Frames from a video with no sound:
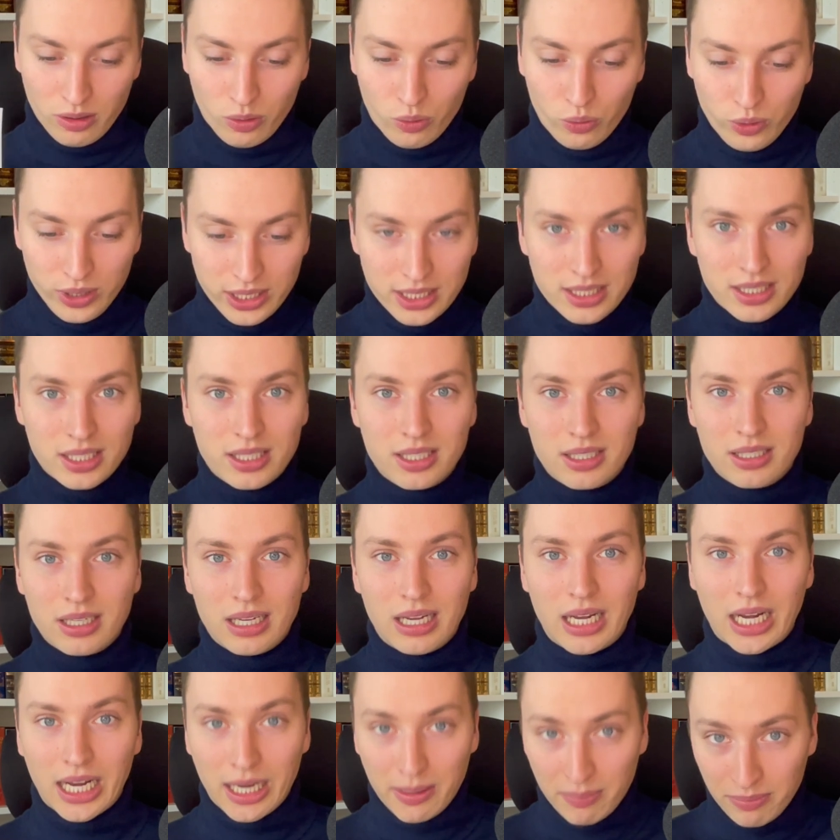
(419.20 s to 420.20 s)

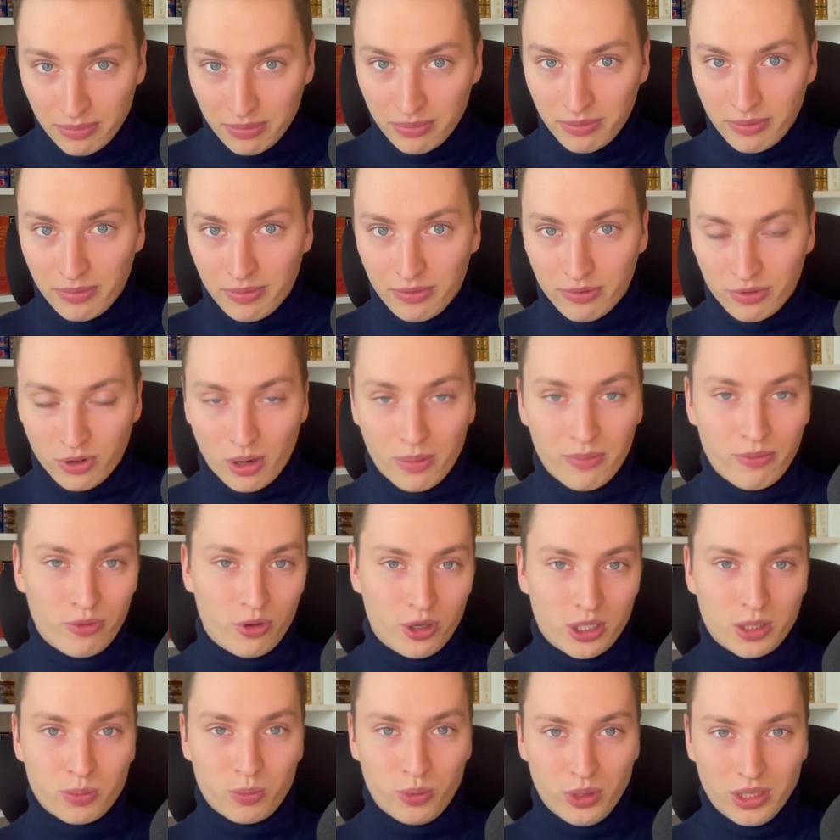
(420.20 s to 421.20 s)
reasons up from
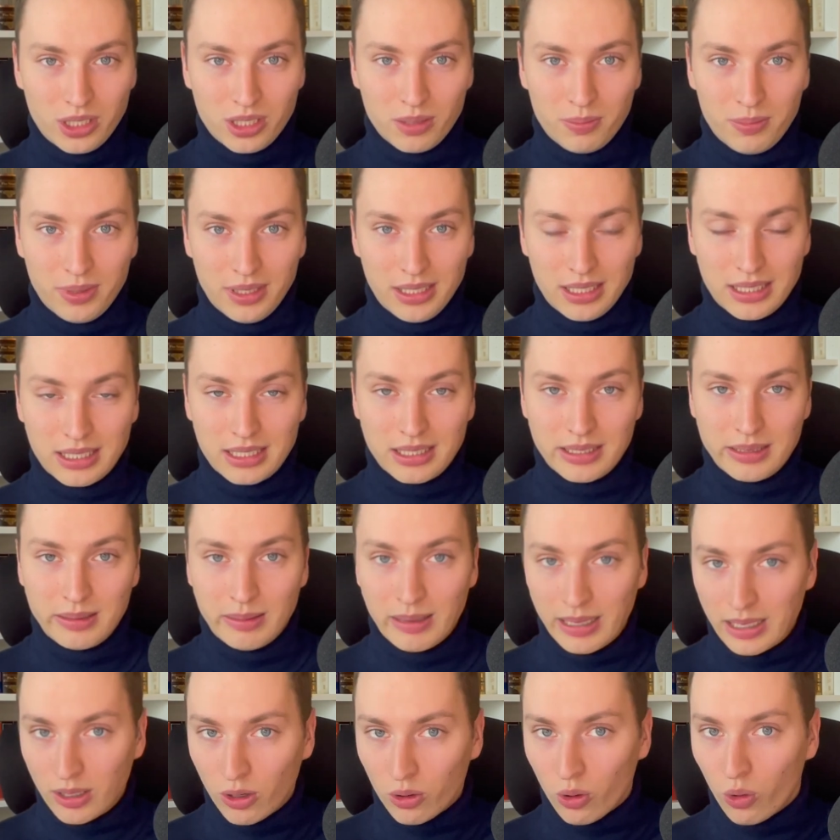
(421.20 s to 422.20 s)
first principles.
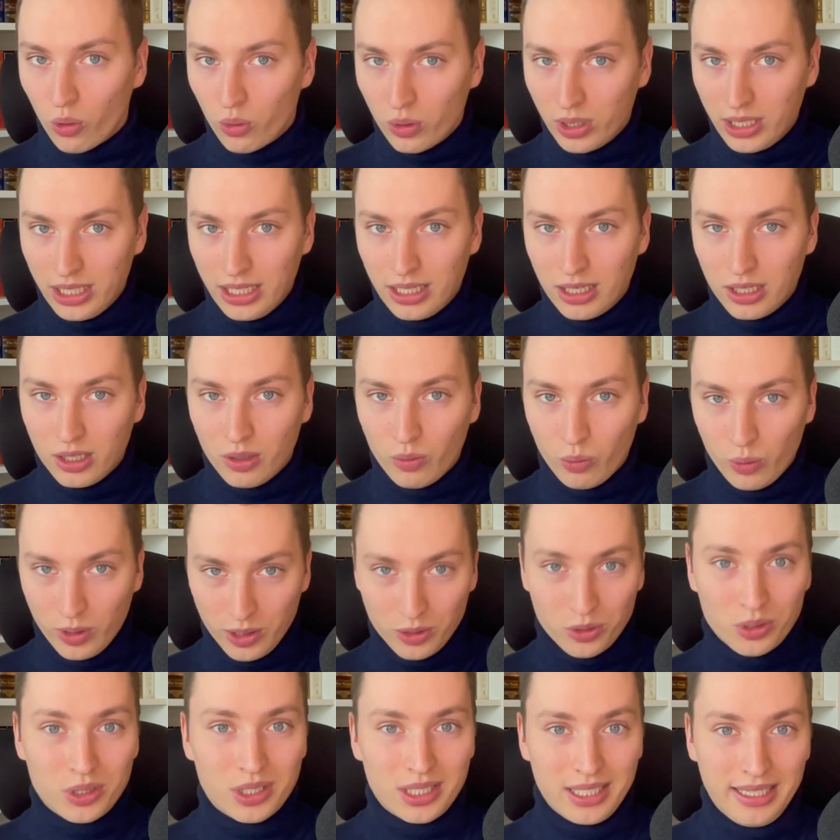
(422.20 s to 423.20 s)
And not only
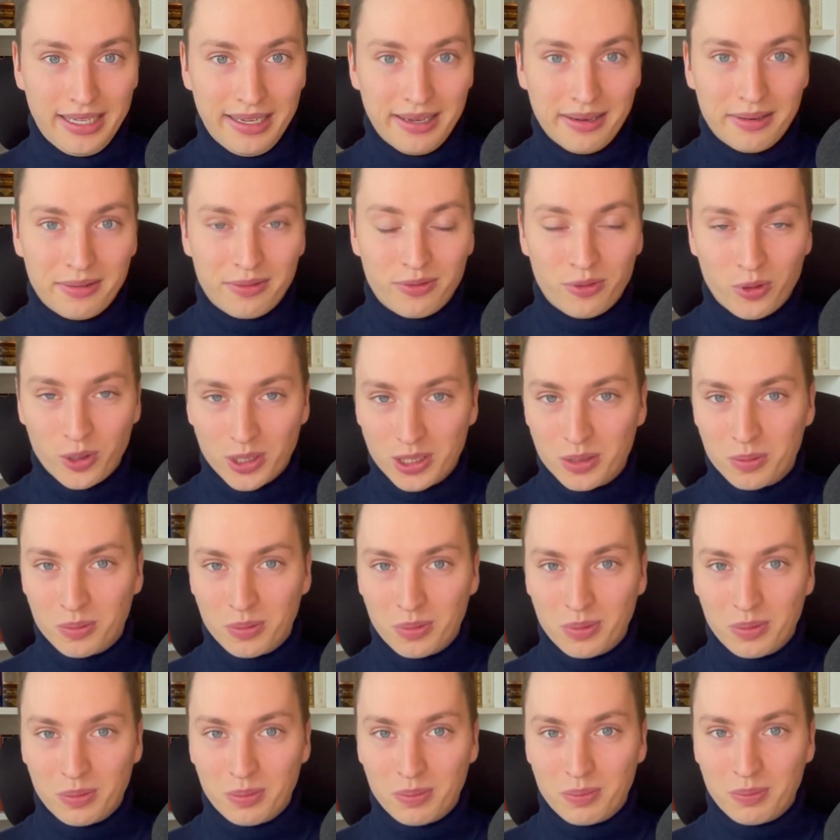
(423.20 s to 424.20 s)
will you see first
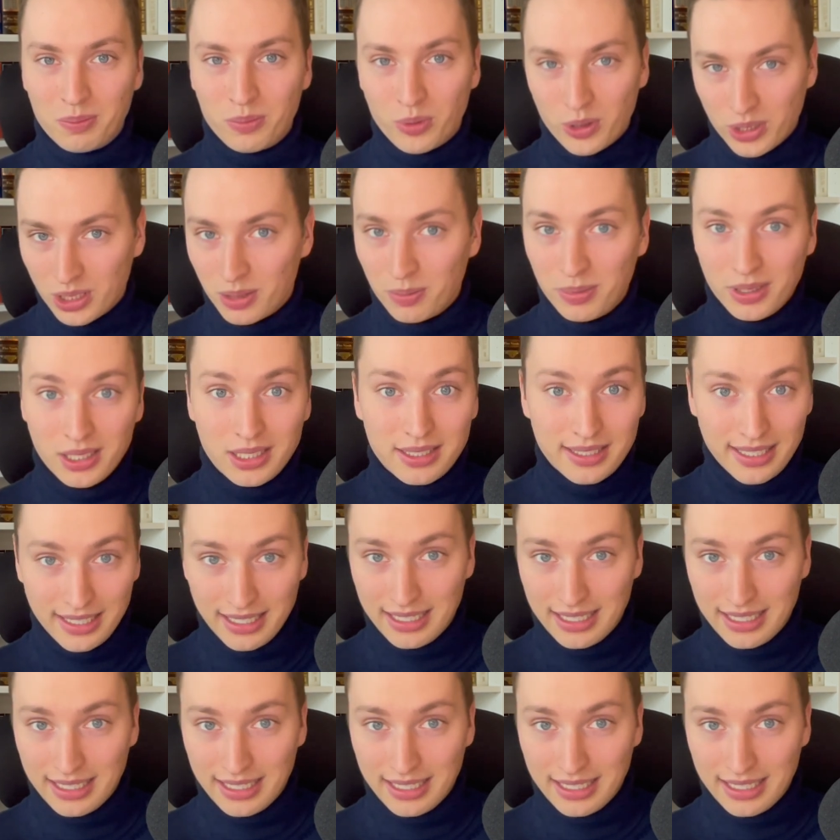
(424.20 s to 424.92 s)
principles